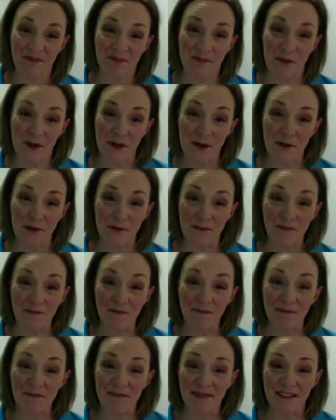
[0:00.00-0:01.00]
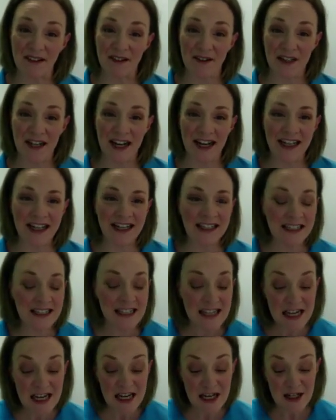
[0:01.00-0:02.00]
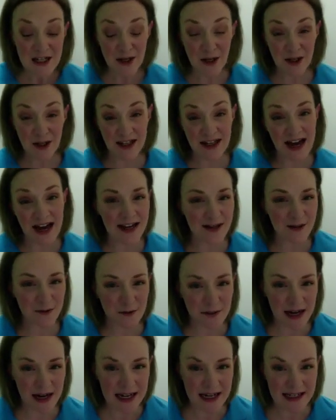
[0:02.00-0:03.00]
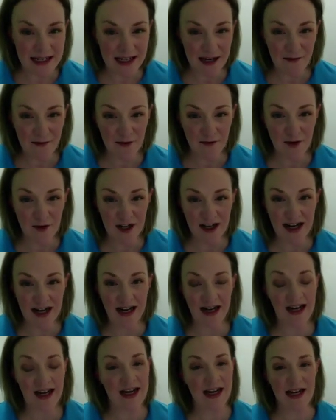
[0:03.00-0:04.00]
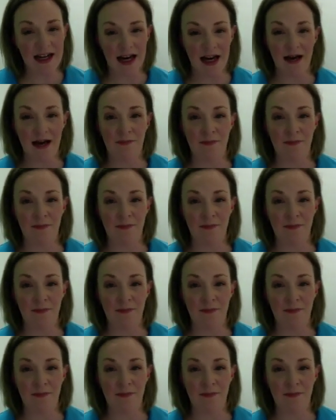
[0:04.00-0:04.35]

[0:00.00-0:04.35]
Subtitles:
pretty good. Alrighty. So as always, if you've got any